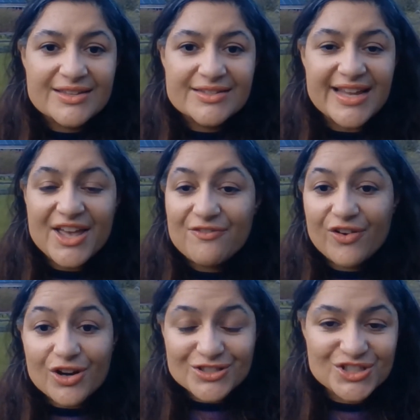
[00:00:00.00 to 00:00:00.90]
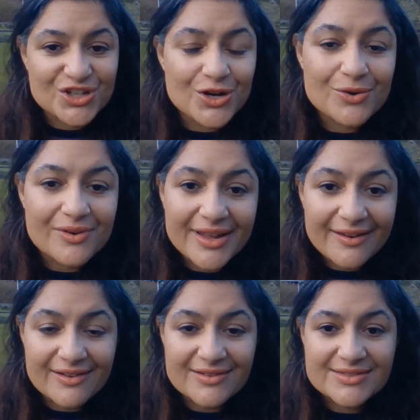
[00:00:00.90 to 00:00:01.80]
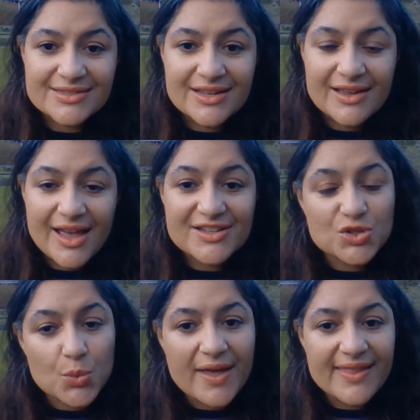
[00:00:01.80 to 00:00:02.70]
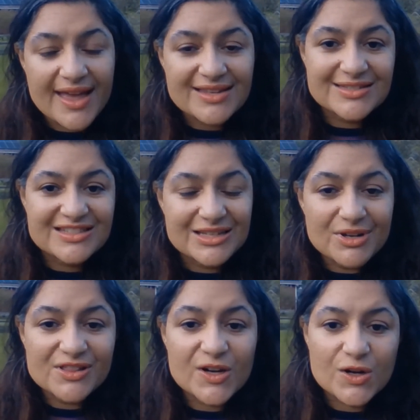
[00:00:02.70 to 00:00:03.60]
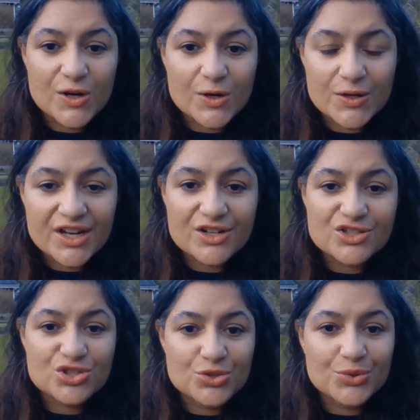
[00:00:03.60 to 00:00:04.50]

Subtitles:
diverse careers as well as similar careers to